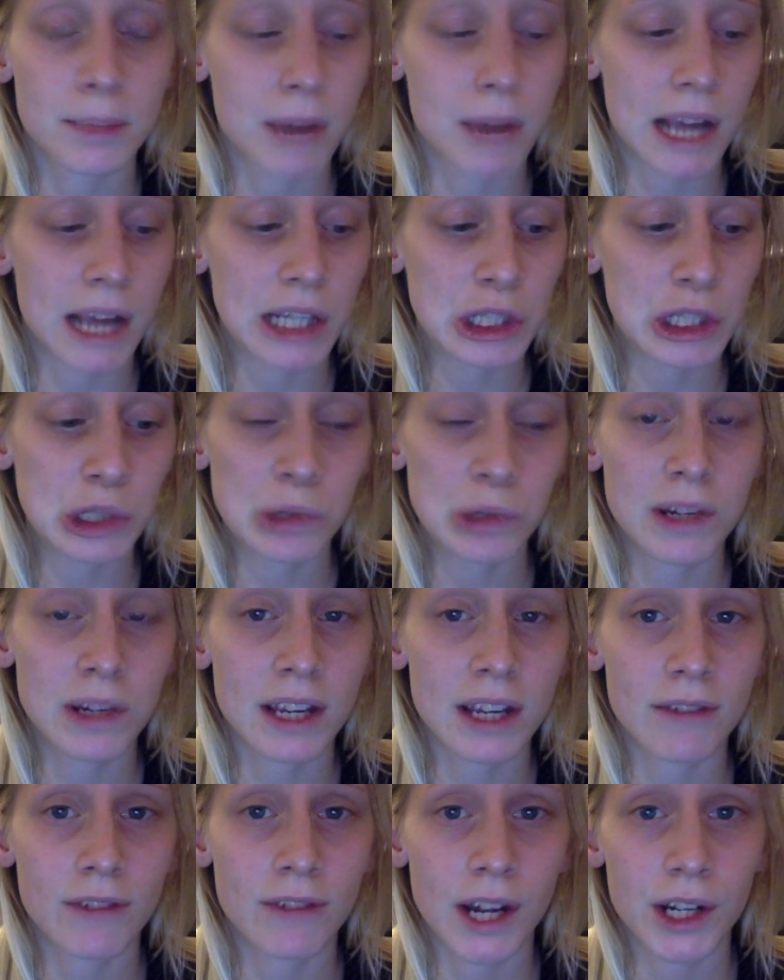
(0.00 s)
Buy two,
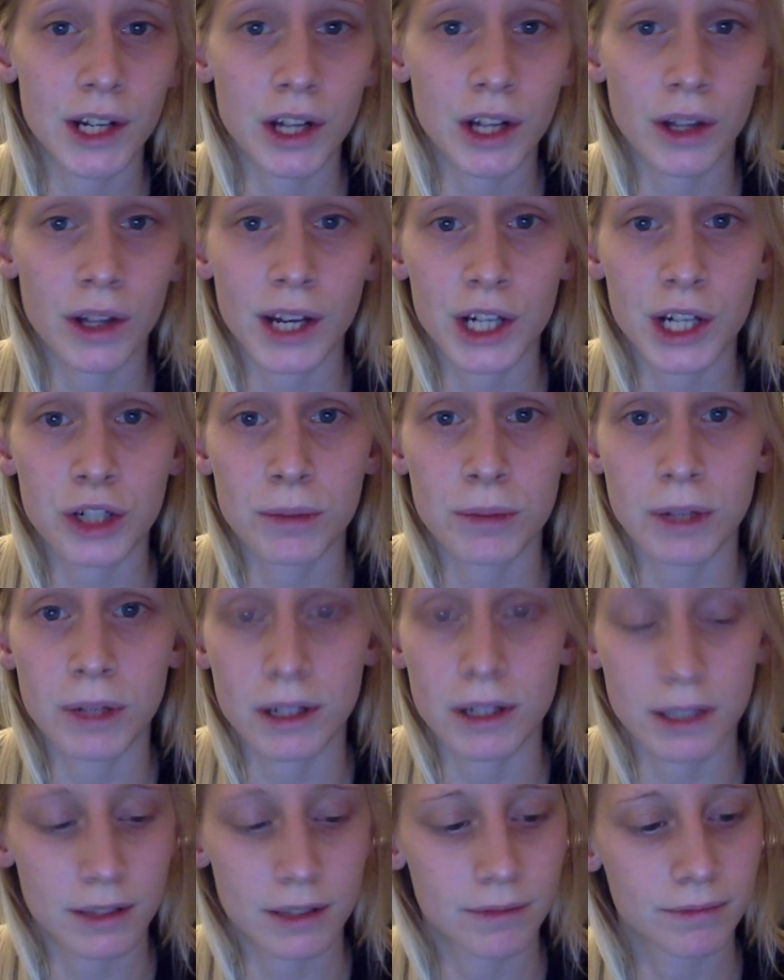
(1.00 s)
get $5 extra
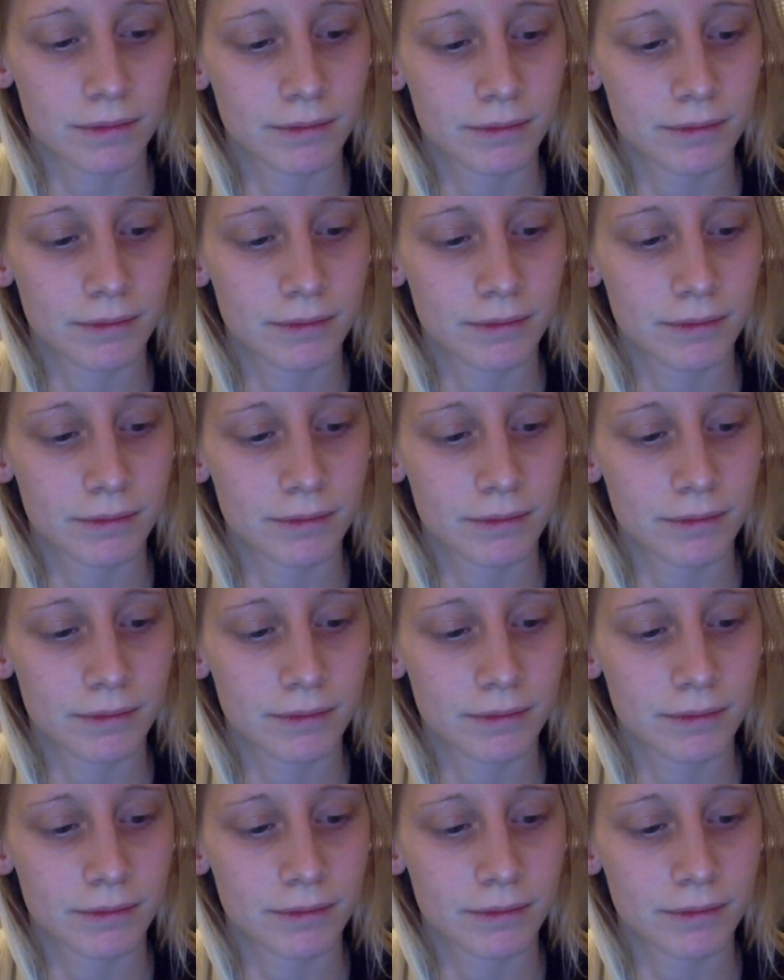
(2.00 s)
bucks.